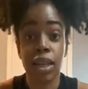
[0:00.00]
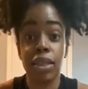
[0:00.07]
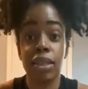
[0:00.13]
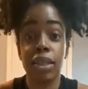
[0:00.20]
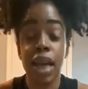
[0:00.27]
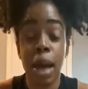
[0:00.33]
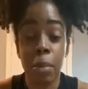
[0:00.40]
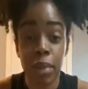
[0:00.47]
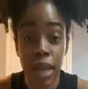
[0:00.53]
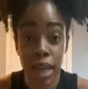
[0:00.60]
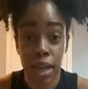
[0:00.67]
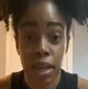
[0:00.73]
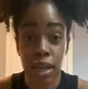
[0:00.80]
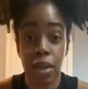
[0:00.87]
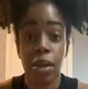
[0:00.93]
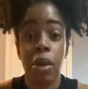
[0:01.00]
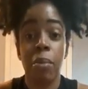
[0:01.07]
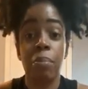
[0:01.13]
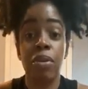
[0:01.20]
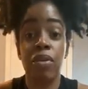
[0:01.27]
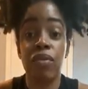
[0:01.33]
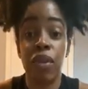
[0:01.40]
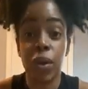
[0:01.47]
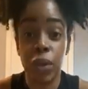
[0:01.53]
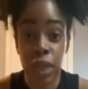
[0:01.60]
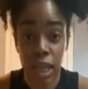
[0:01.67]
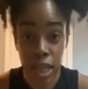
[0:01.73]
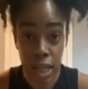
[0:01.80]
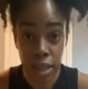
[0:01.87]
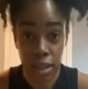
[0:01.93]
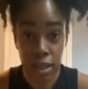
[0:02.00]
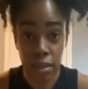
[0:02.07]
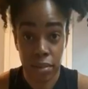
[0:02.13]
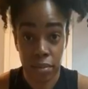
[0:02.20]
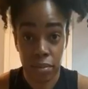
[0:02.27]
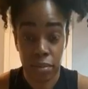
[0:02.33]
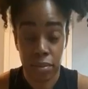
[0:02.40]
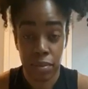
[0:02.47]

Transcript: contaminating it, perverting it,